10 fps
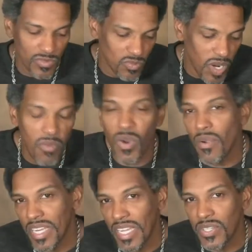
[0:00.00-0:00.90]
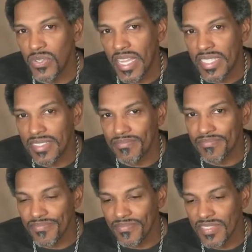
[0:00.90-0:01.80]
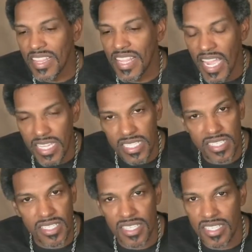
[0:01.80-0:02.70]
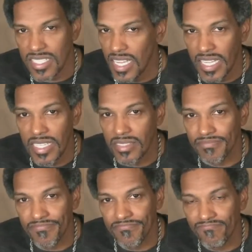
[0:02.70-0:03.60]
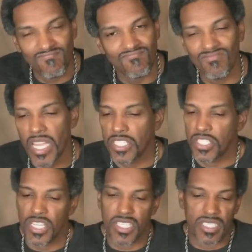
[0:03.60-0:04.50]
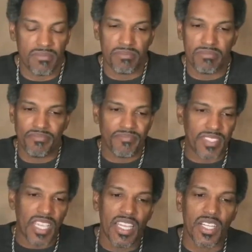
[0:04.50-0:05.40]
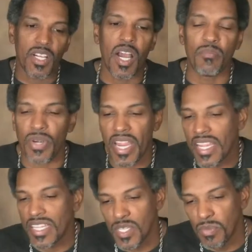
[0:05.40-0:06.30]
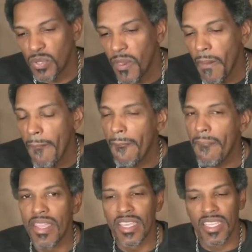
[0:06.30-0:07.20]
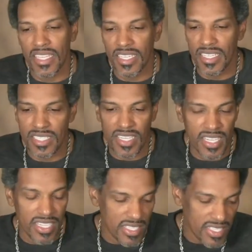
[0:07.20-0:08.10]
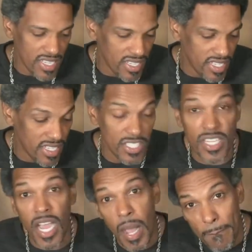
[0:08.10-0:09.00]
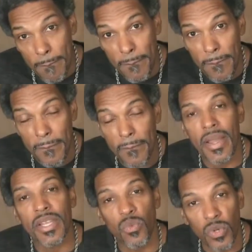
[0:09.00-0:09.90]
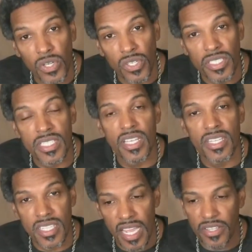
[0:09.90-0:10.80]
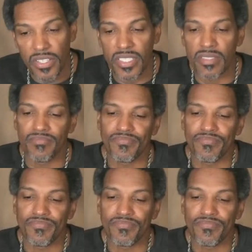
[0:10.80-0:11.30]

why would I do that? That's silly. That's just incomprehensible. It is dumb by the world's standards.